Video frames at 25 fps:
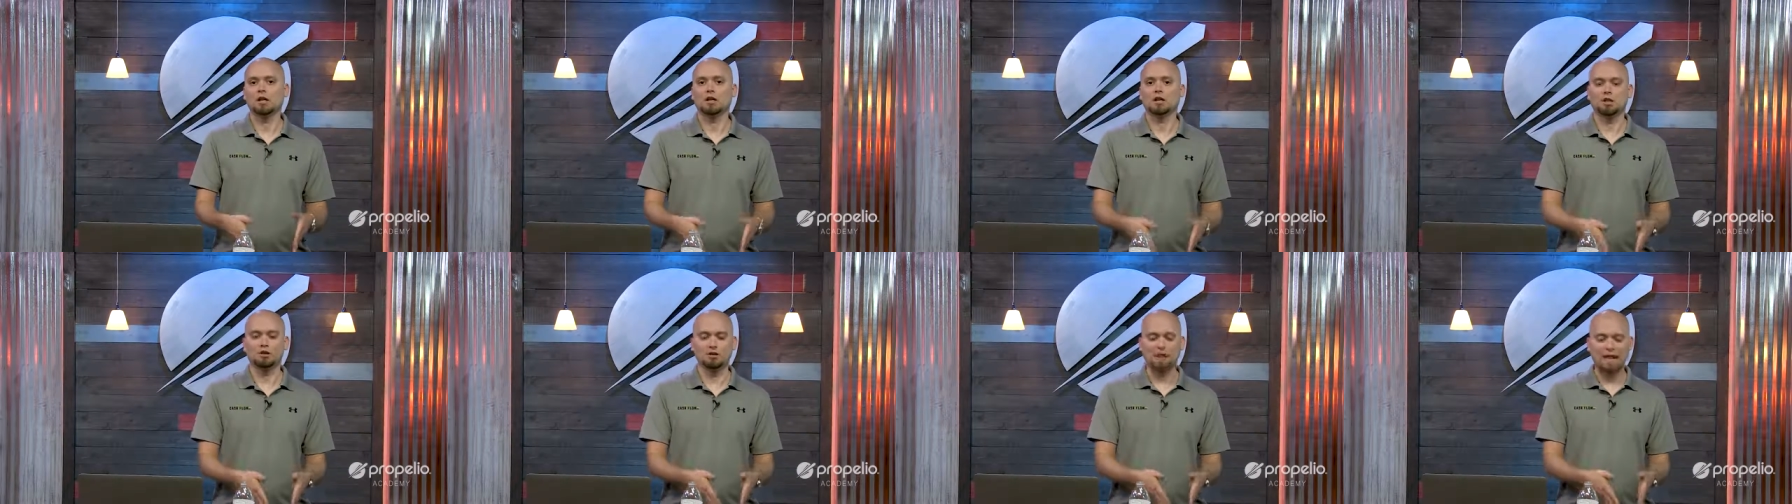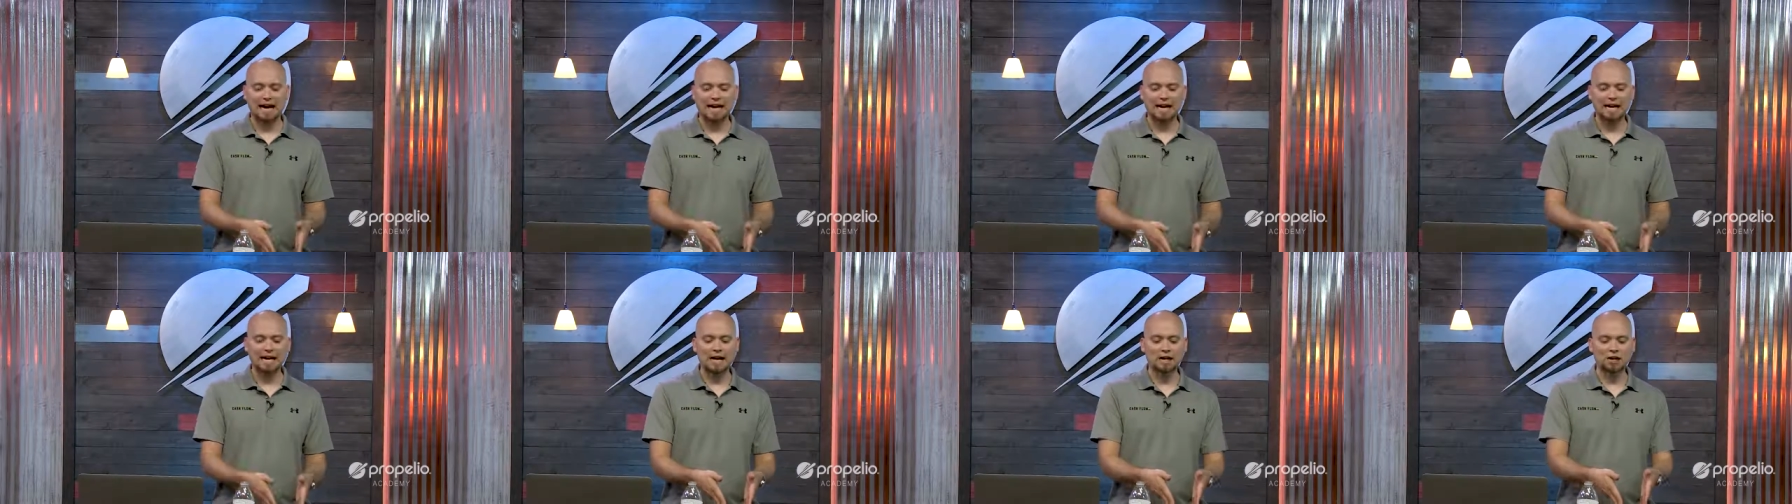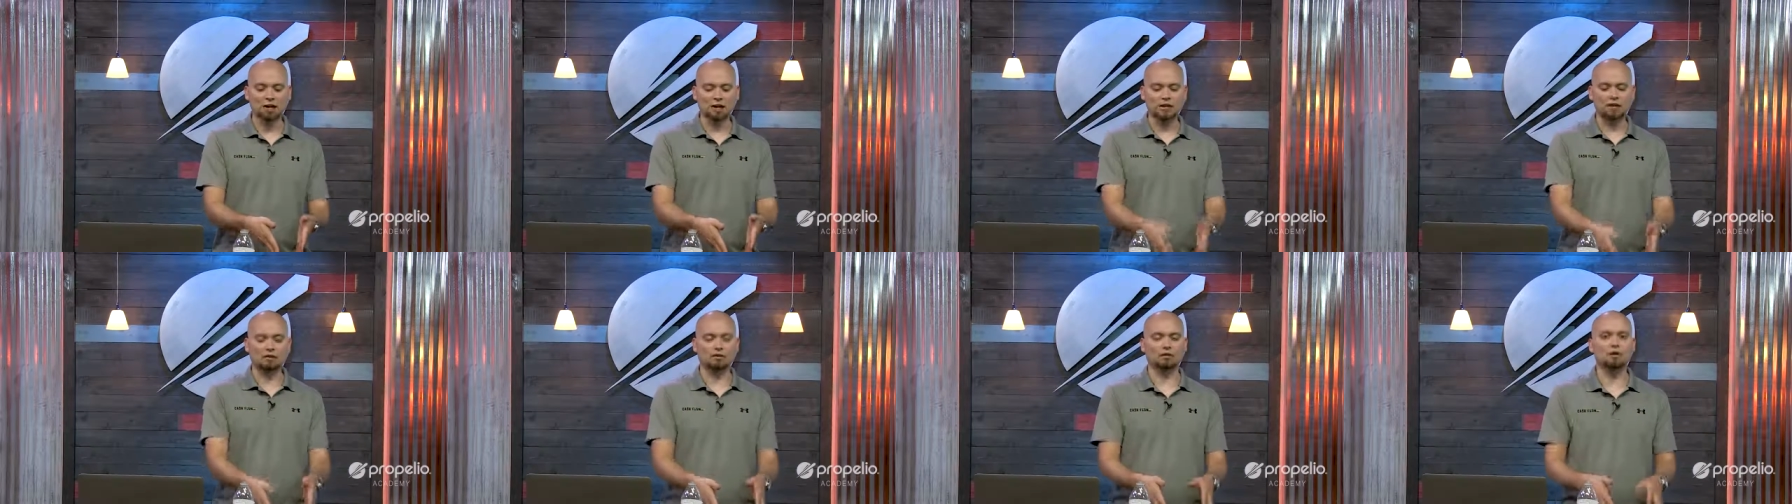you can
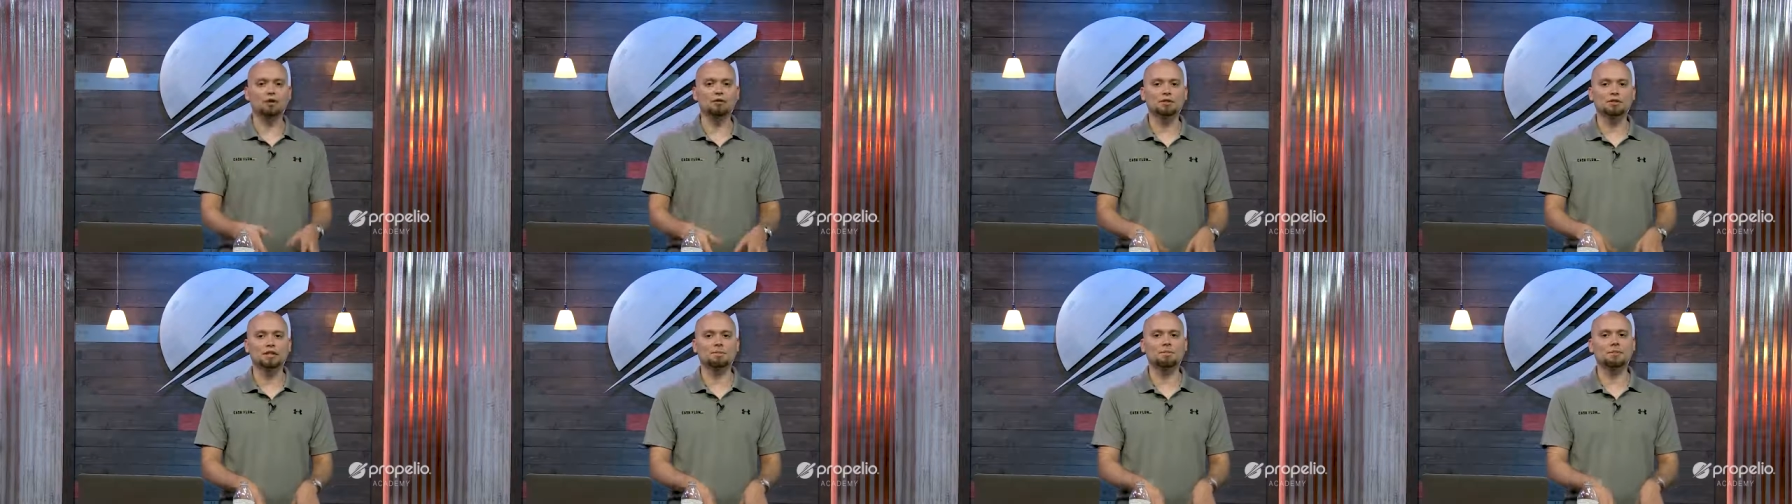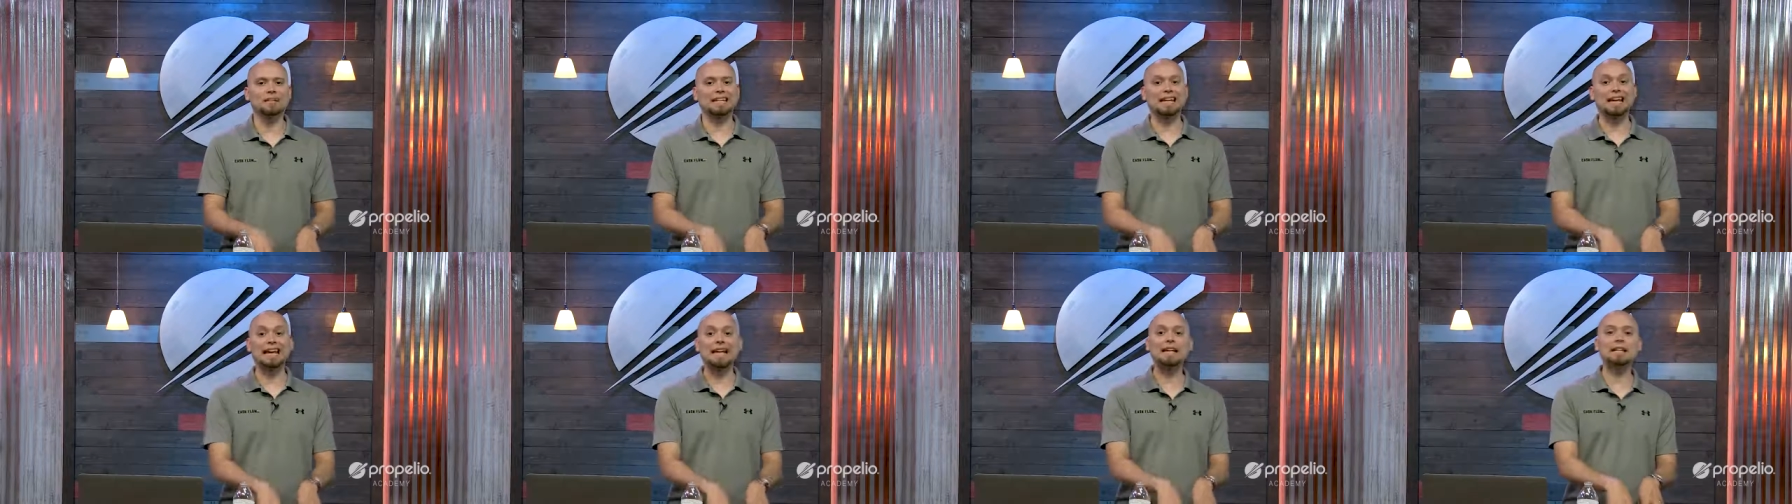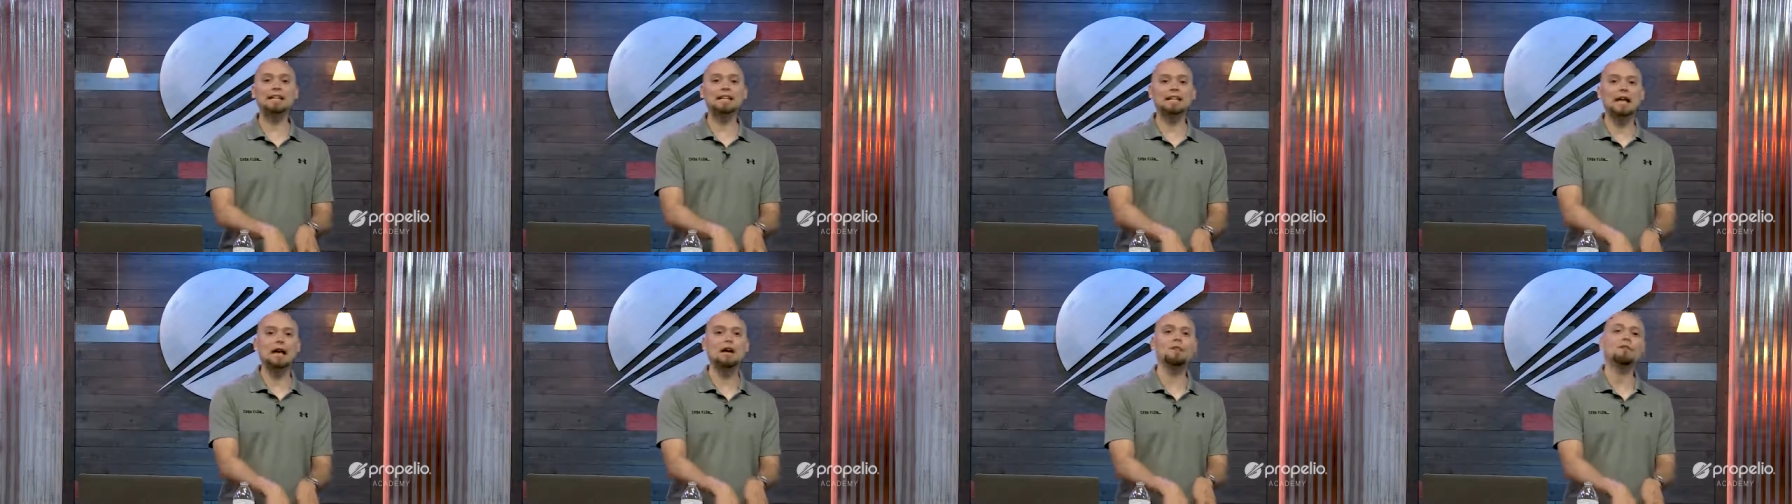actually throw something
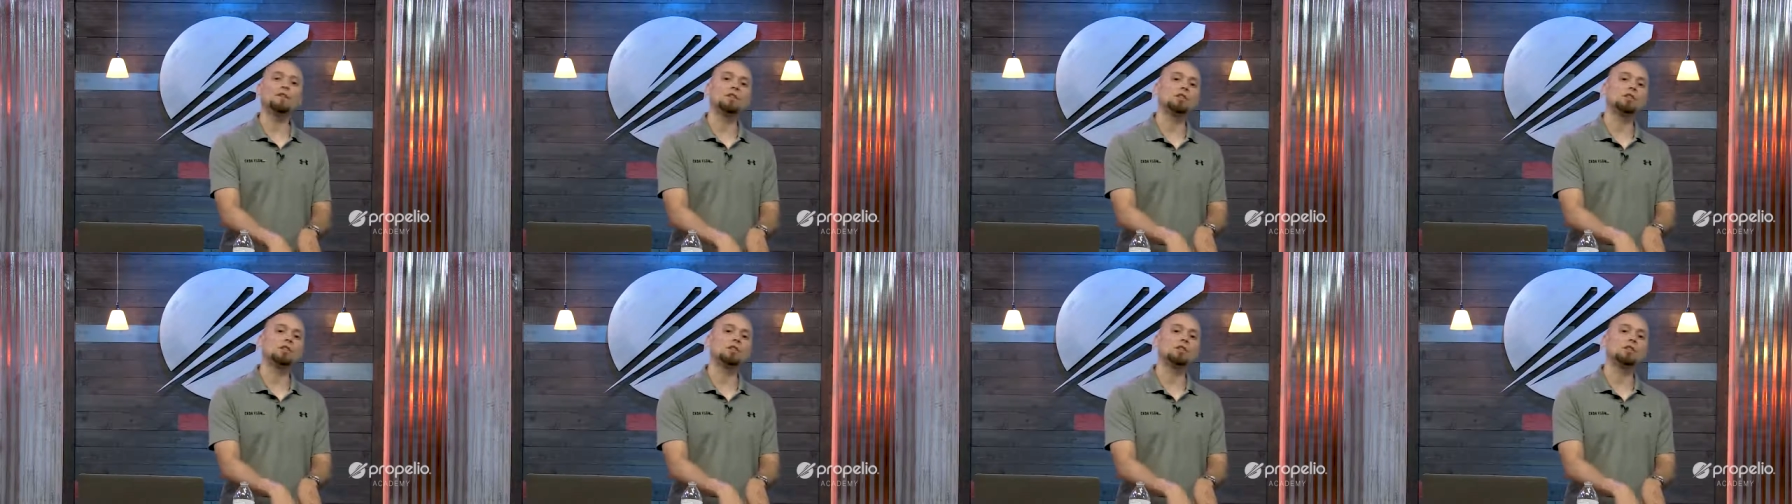into that